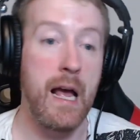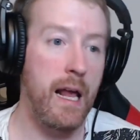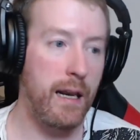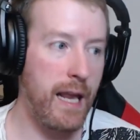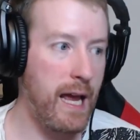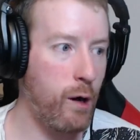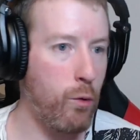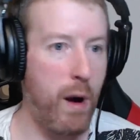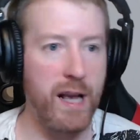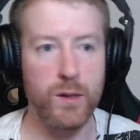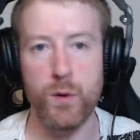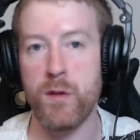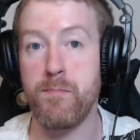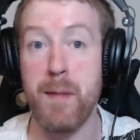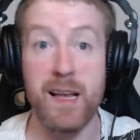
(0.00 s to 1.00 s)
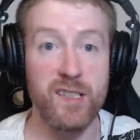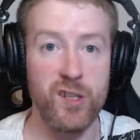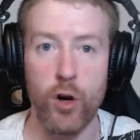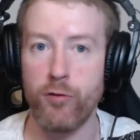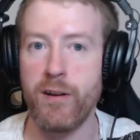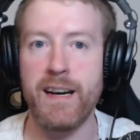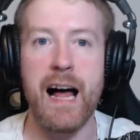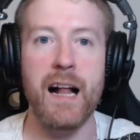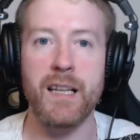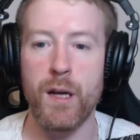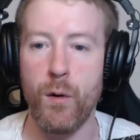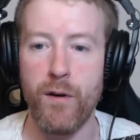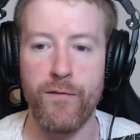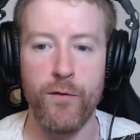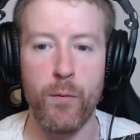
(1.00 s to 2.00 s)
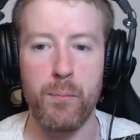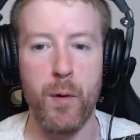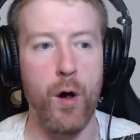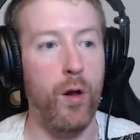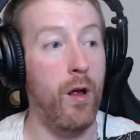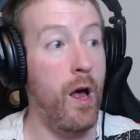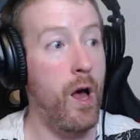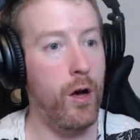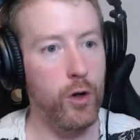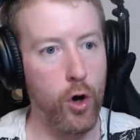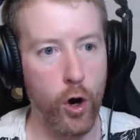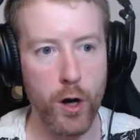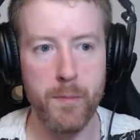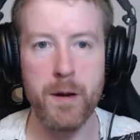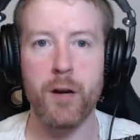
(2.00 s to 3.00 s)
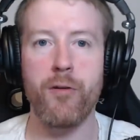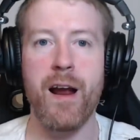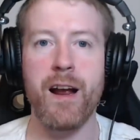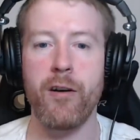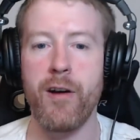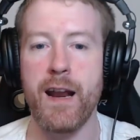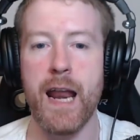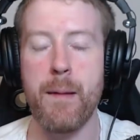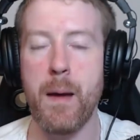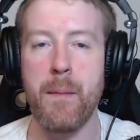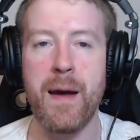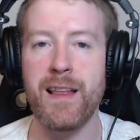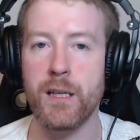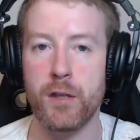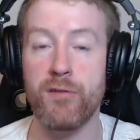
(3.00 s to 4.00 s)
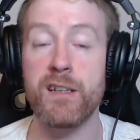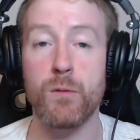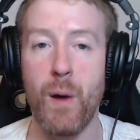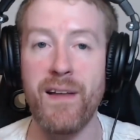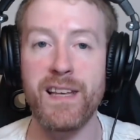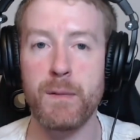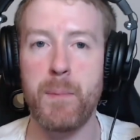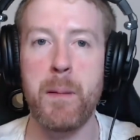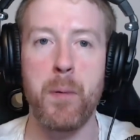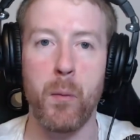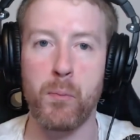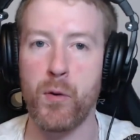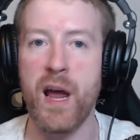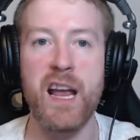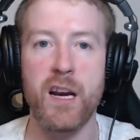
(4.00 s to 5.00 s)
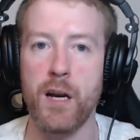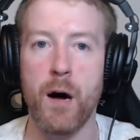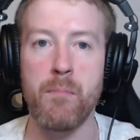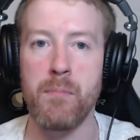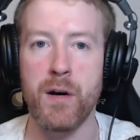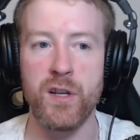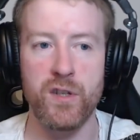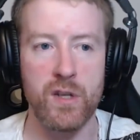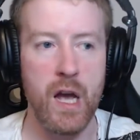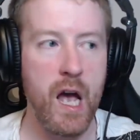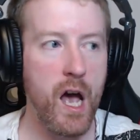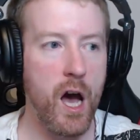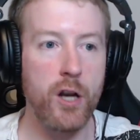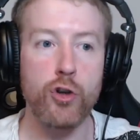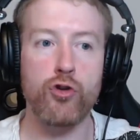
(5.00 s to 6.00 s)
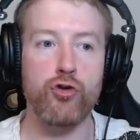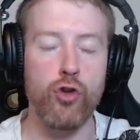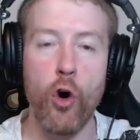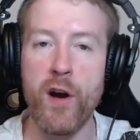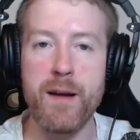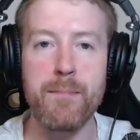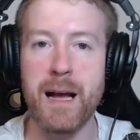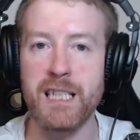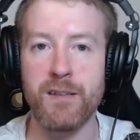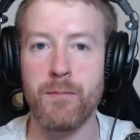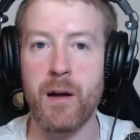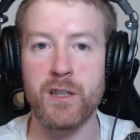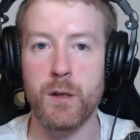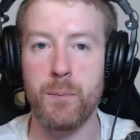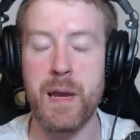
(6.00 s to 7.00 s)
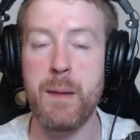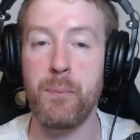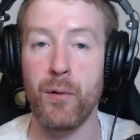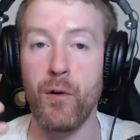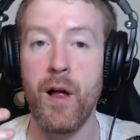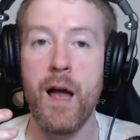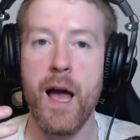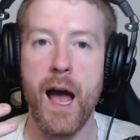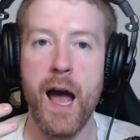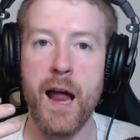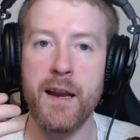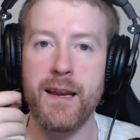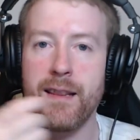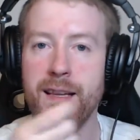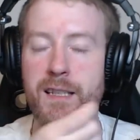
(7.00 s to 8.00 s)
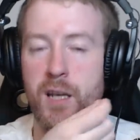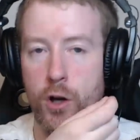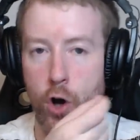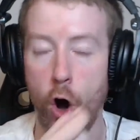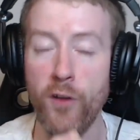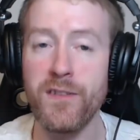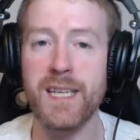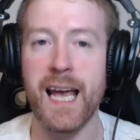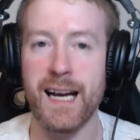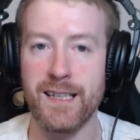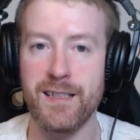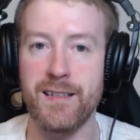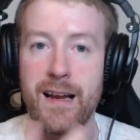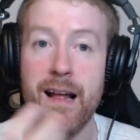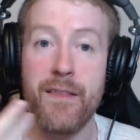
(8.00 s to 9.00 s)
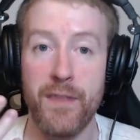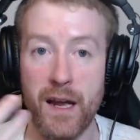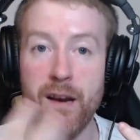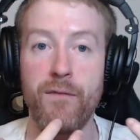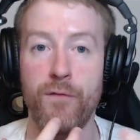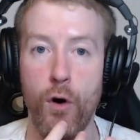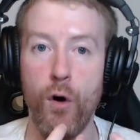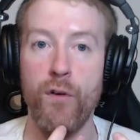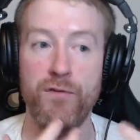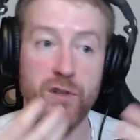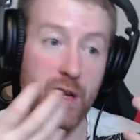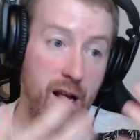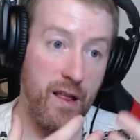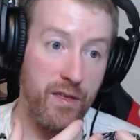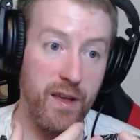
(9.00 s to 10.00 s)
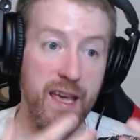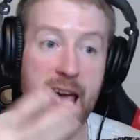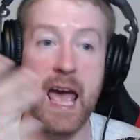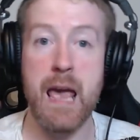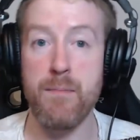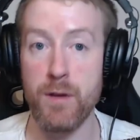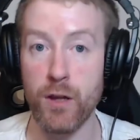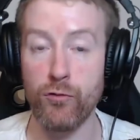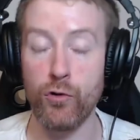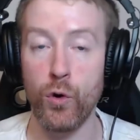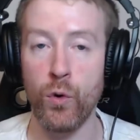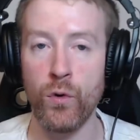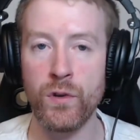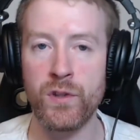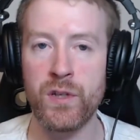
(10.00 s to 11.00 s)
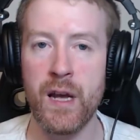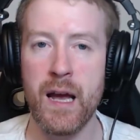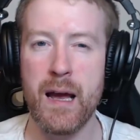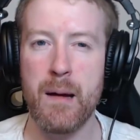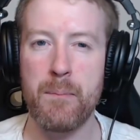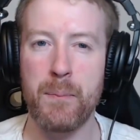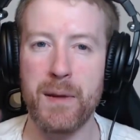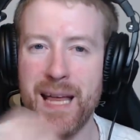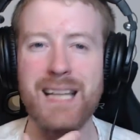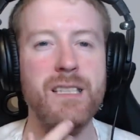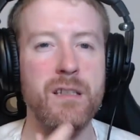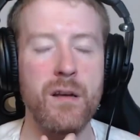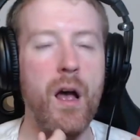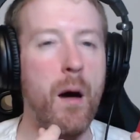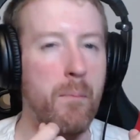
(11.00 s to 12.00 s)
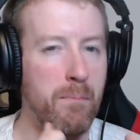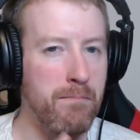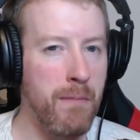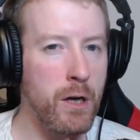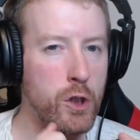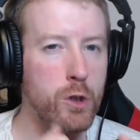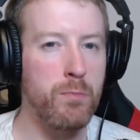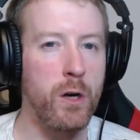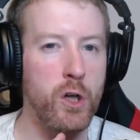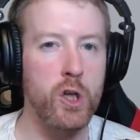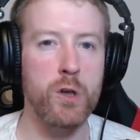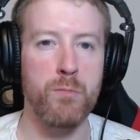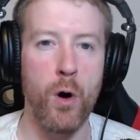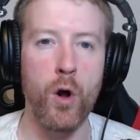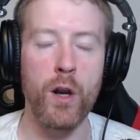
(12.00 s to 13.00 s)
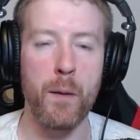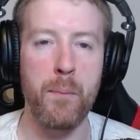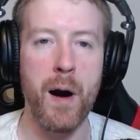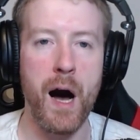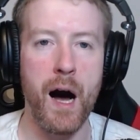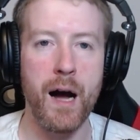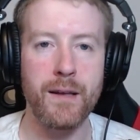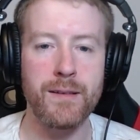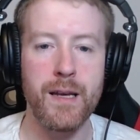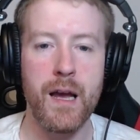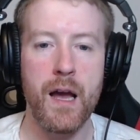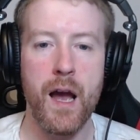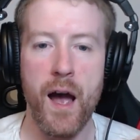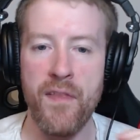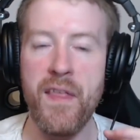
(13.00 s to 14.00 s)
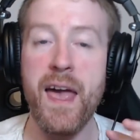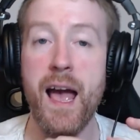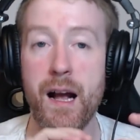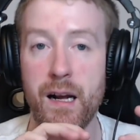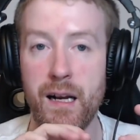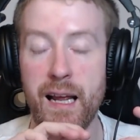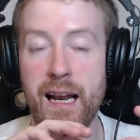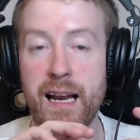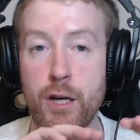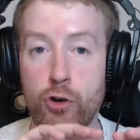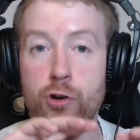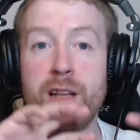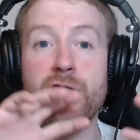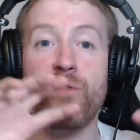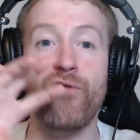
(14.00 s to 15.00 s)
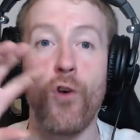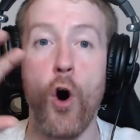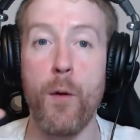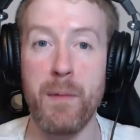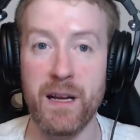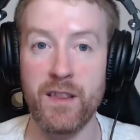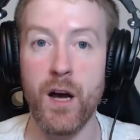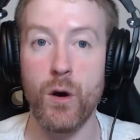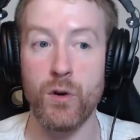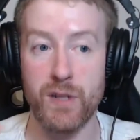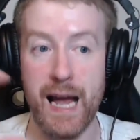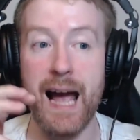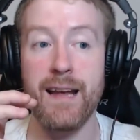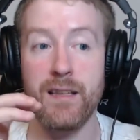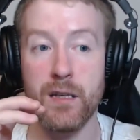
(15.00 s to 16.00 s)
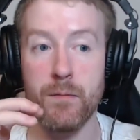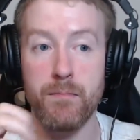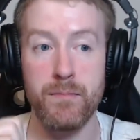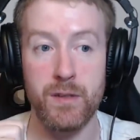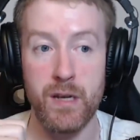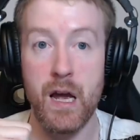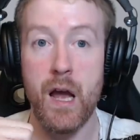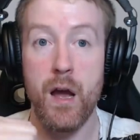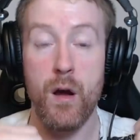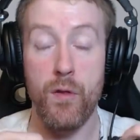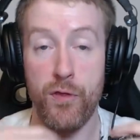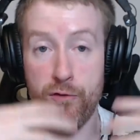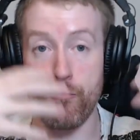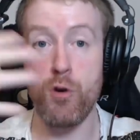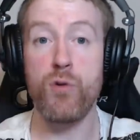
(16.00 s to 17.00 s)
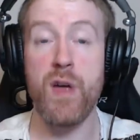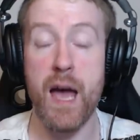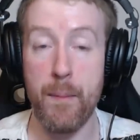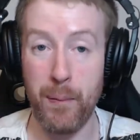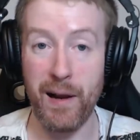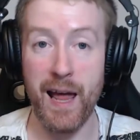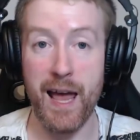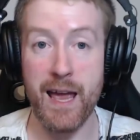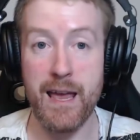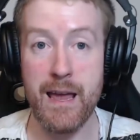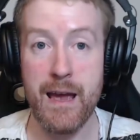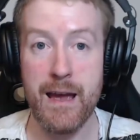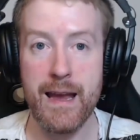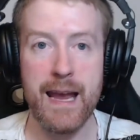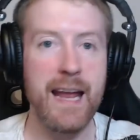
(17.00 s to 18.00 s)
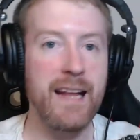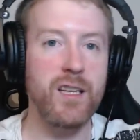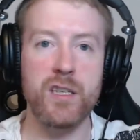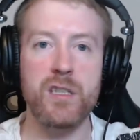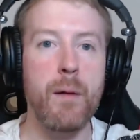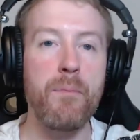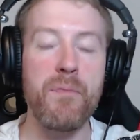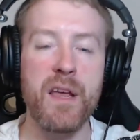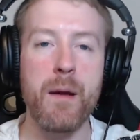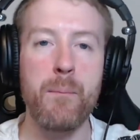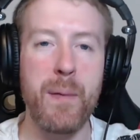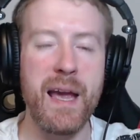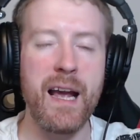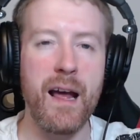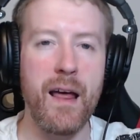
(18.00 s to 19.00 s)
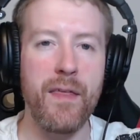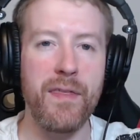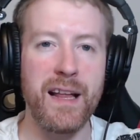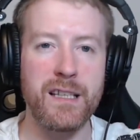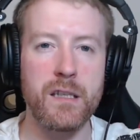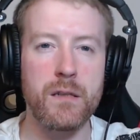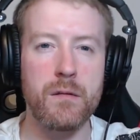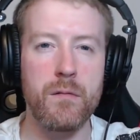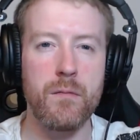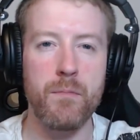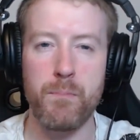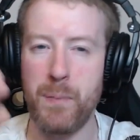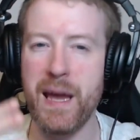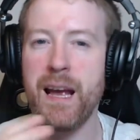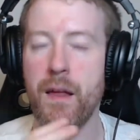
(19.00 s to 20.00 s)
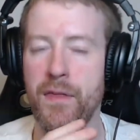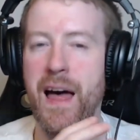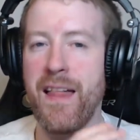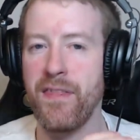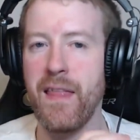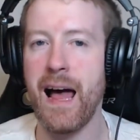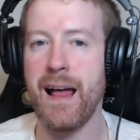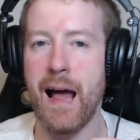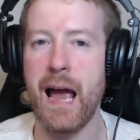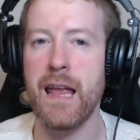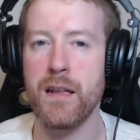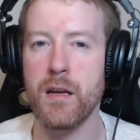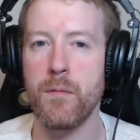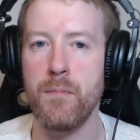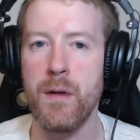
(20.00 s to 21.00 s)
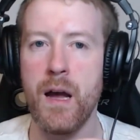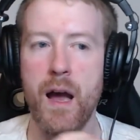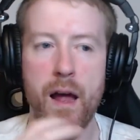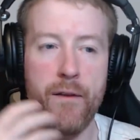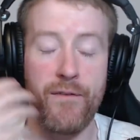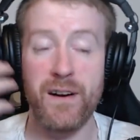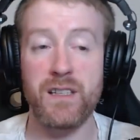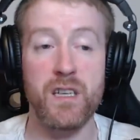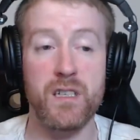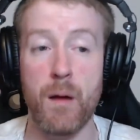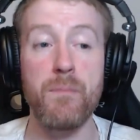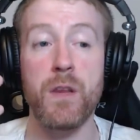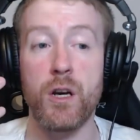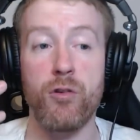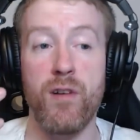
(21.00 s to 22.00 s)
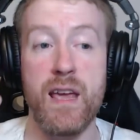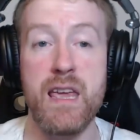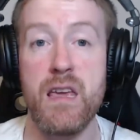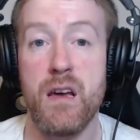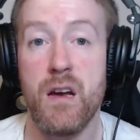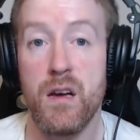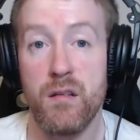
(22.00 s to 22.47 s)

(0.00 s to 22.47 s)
Likewise with Messi or Ronaldo in football, Conor McGregor in MMA. There's a reason why these people break numbers and draw in massive amounts of people. And there's a context that involves the game and the rules, but that's a much, much smaller part. And they are clearly transforming those items through their play into something bigger that's bigger than that item. And in fact, to some degree,